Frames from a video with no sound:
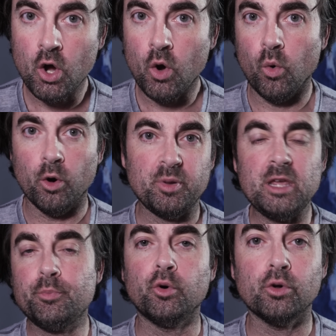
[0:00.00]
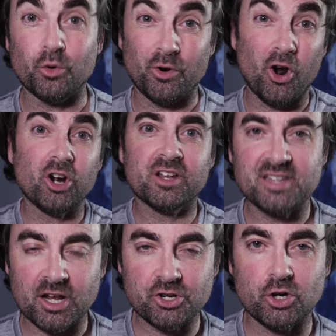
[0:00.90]
or people or
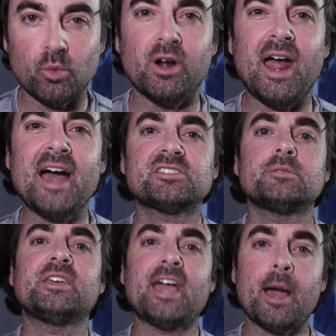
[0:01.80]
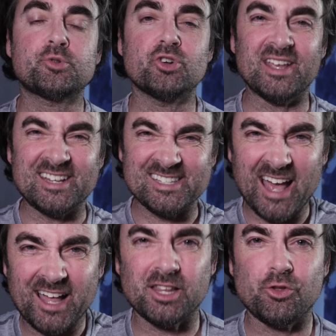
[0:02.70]
architecture where it has to be captured
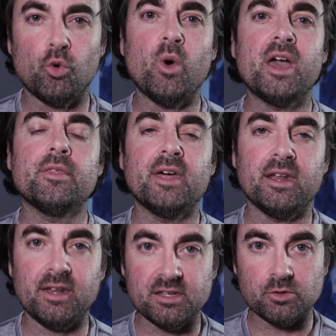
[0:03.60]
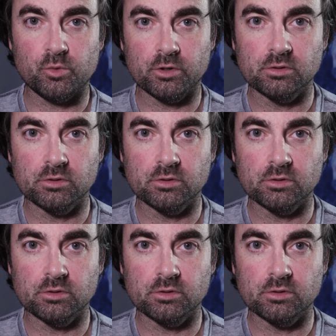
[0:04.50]
exactly the way that it is in real